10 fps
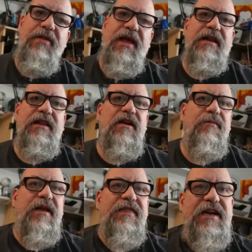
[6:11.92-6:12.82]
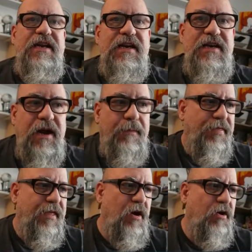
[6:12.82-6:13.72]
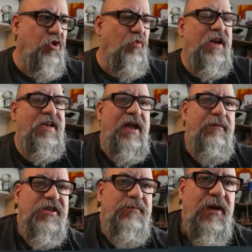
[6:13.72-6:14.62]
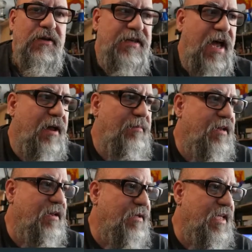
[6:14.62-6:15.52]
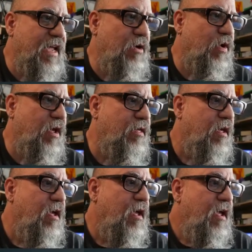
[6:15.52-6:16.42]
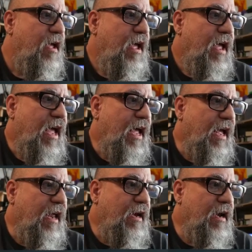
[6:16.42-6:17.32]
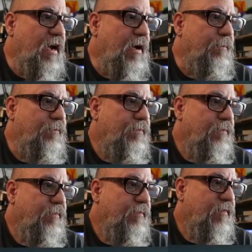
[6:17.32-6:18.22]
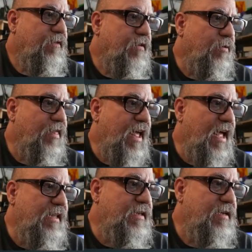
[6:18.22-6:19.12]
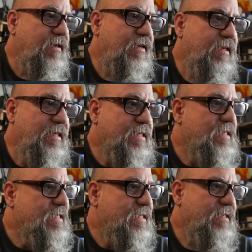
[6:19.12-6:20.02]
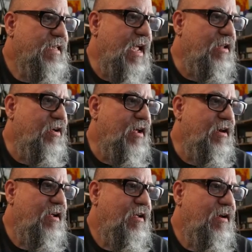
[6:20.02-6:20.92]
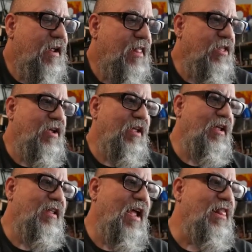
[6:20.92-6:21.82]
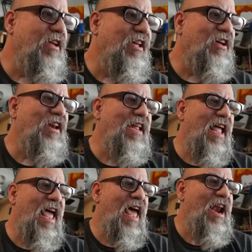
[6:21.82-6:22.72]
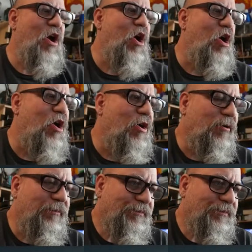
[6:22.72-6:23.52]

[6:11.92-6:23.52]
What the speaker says: plan a little bit. They did dump their direct damage spells on me to begin with, and so that not good, not looking good at all.